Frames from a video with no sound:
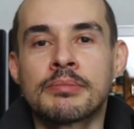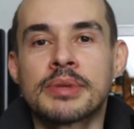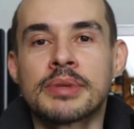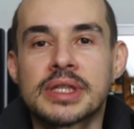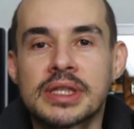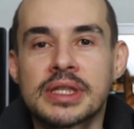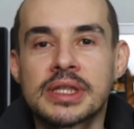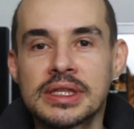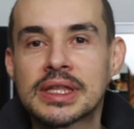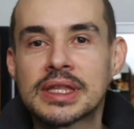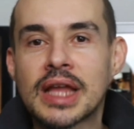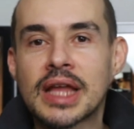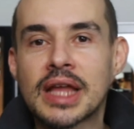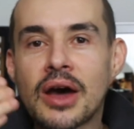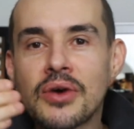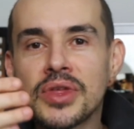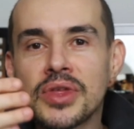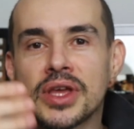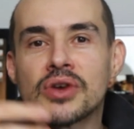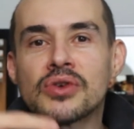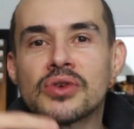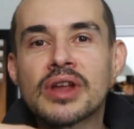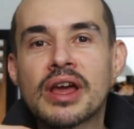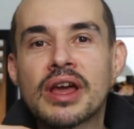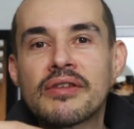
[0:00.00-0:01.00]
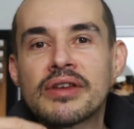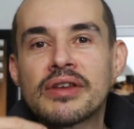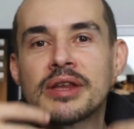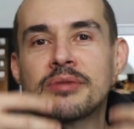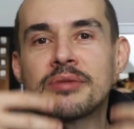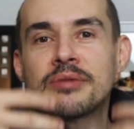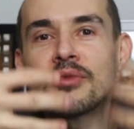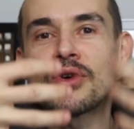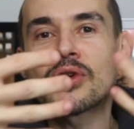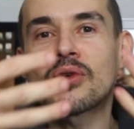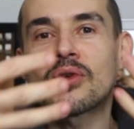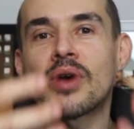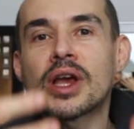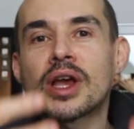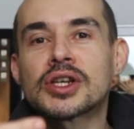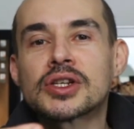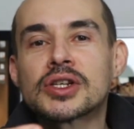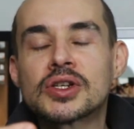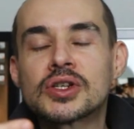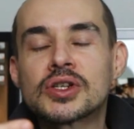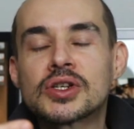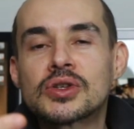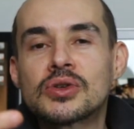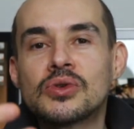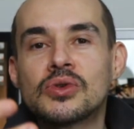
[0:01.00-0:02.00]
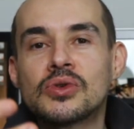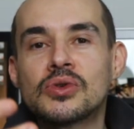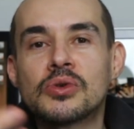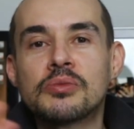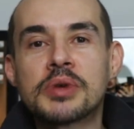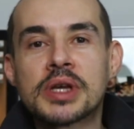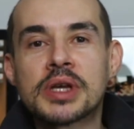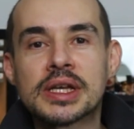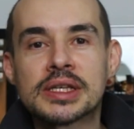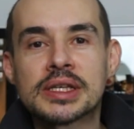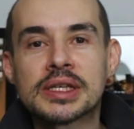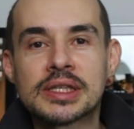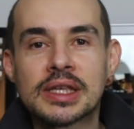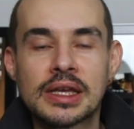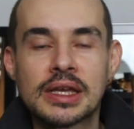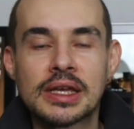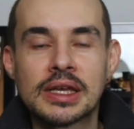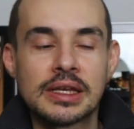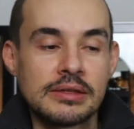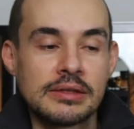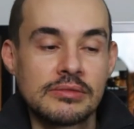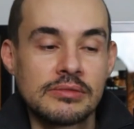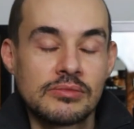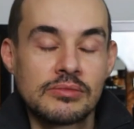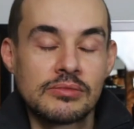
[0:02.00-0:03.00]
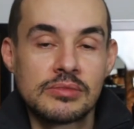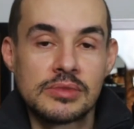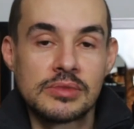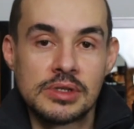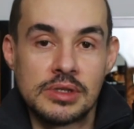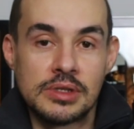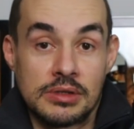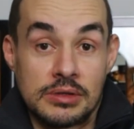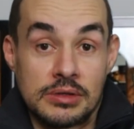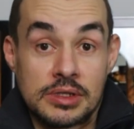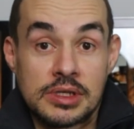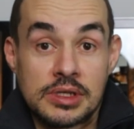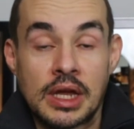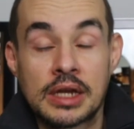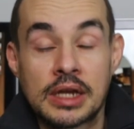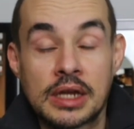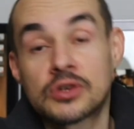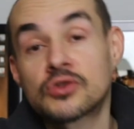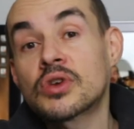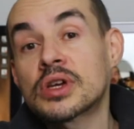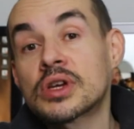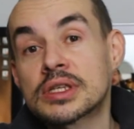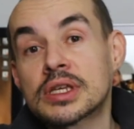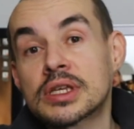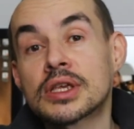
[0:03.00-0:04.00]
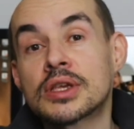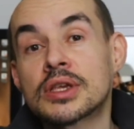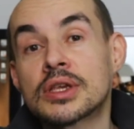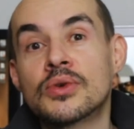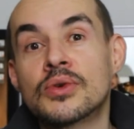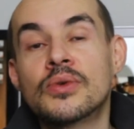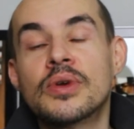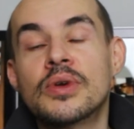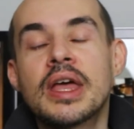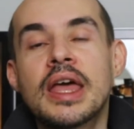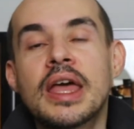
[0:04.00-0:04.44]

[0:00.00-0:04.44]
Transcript: but now they don't have any more questions to you because they start trusting you.